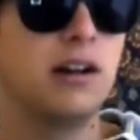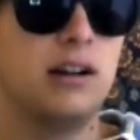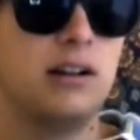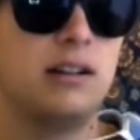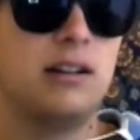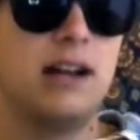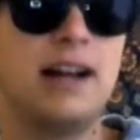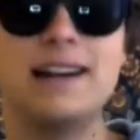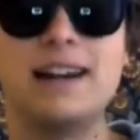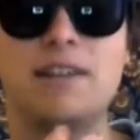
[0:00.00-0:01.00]

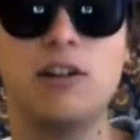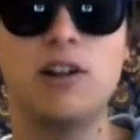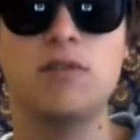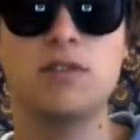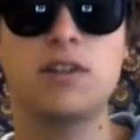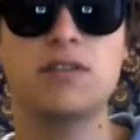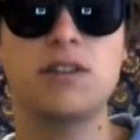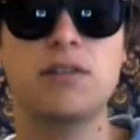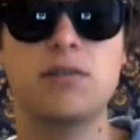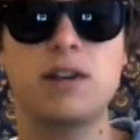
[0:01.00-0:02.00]
I didn't have that great of
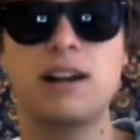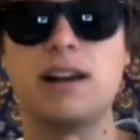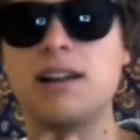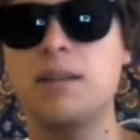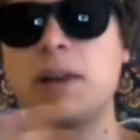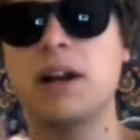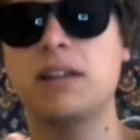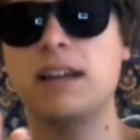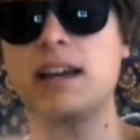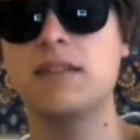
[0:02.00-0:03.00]
results on 3. I got like
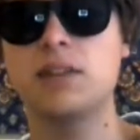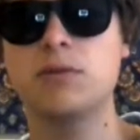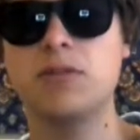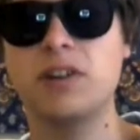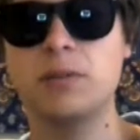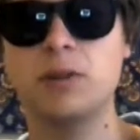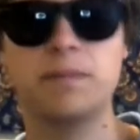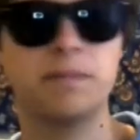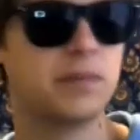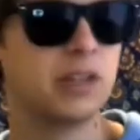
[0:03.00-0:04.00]
barely any visible vapor.